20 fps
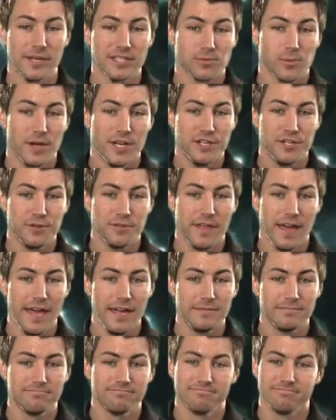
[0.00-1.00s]
best way to do
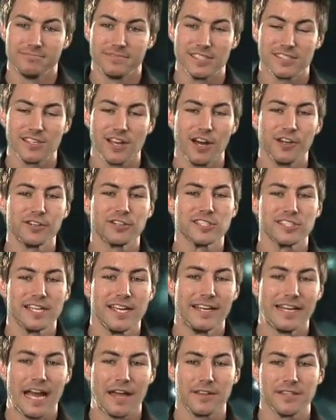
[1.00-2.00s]
that is to
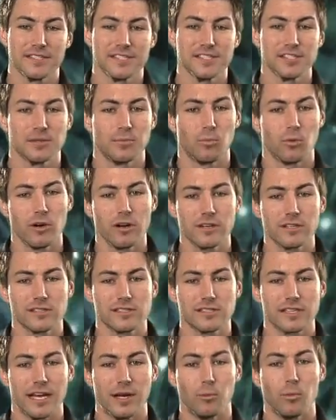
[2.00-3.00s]
understand how the system
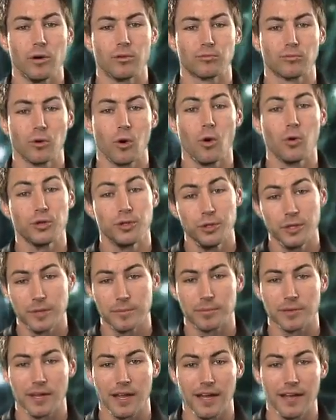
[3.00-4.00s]
works and what role you
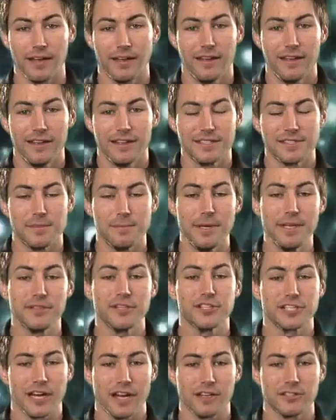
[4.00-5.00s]
can play to meet
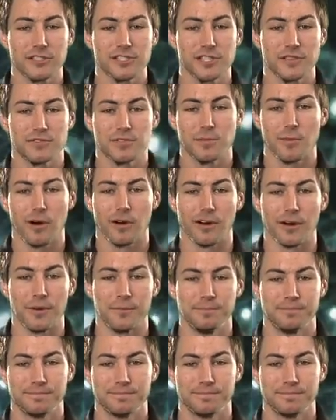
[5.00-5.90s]
the challenges of tomorrow.